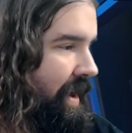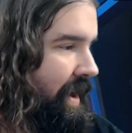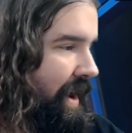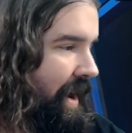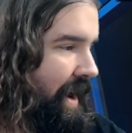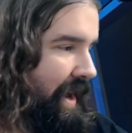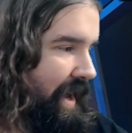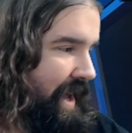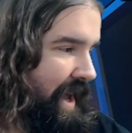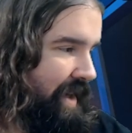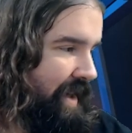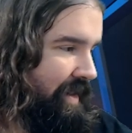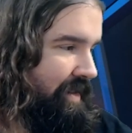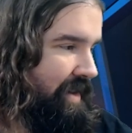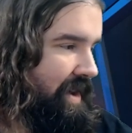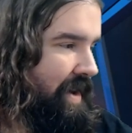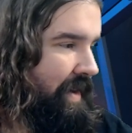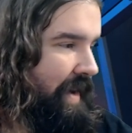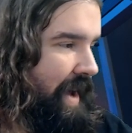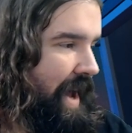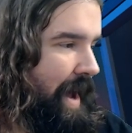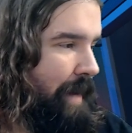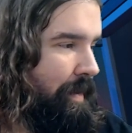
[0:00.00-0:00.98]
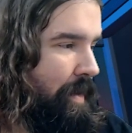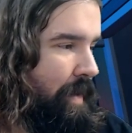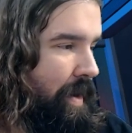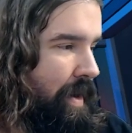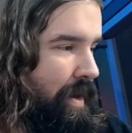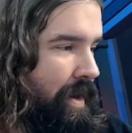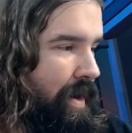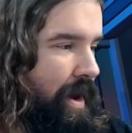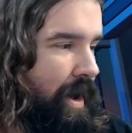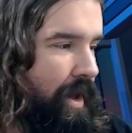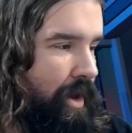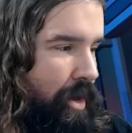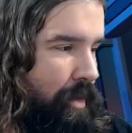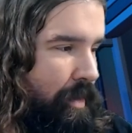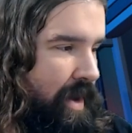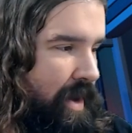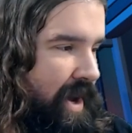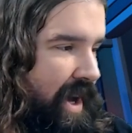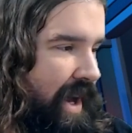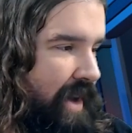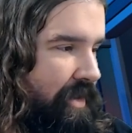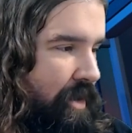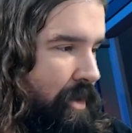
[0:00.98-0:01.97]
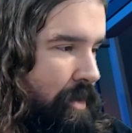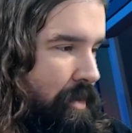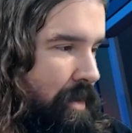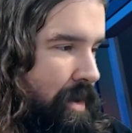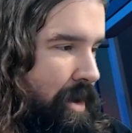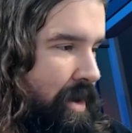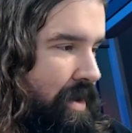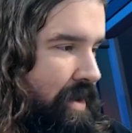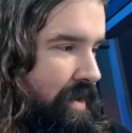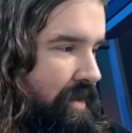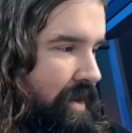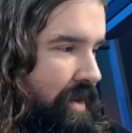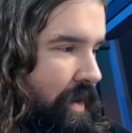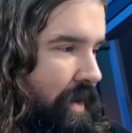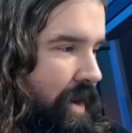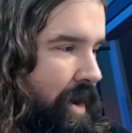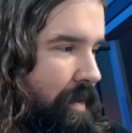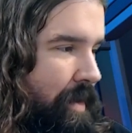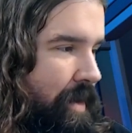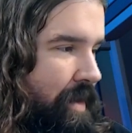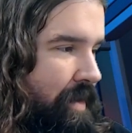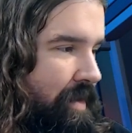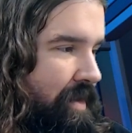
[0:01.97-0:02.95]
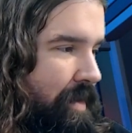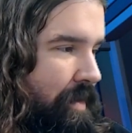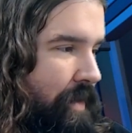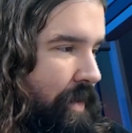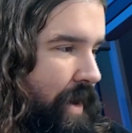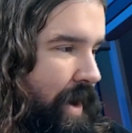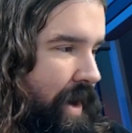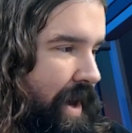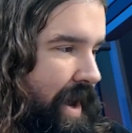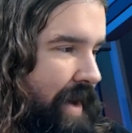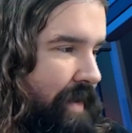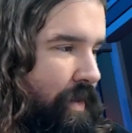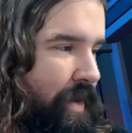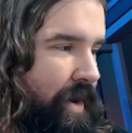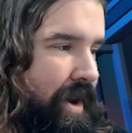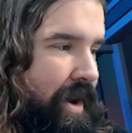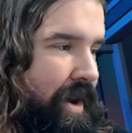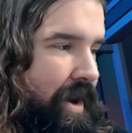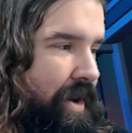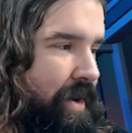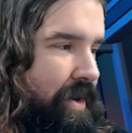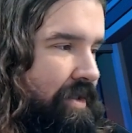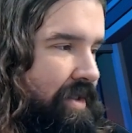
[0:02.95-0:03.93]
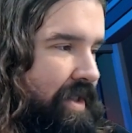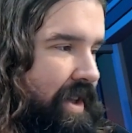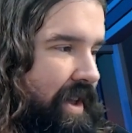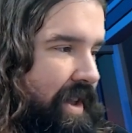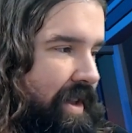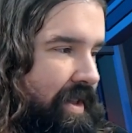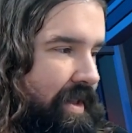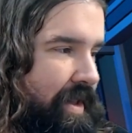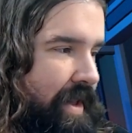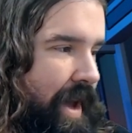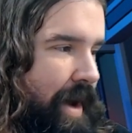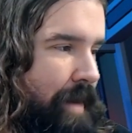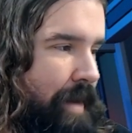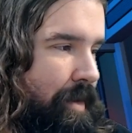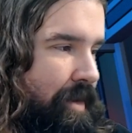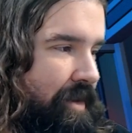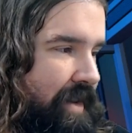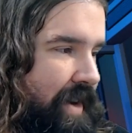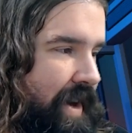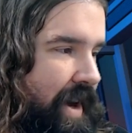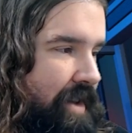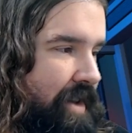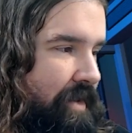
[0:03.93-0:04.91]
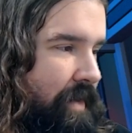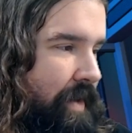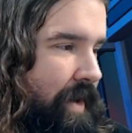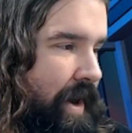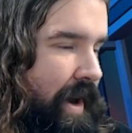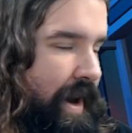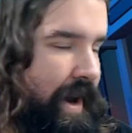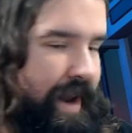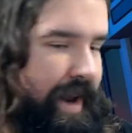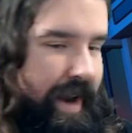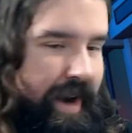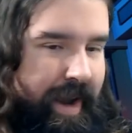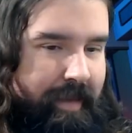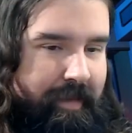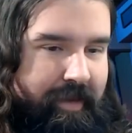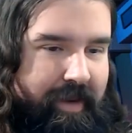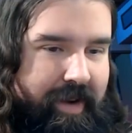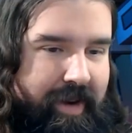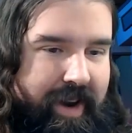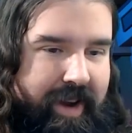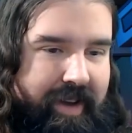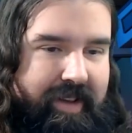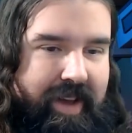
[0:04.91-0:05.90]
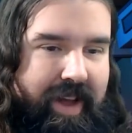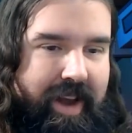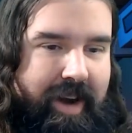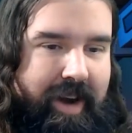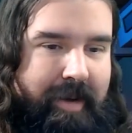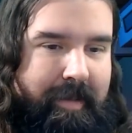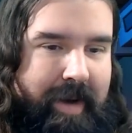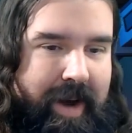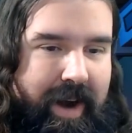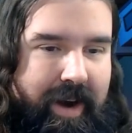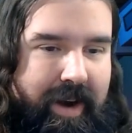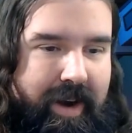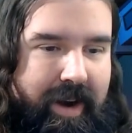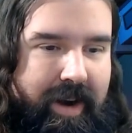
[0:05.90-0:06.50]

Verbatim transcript: Uh, yes, Neo Gabby, we are all hoping to get the Mirror Disco armor at some point. Everyone knows that how much you guys want it, and I'm very excited about it.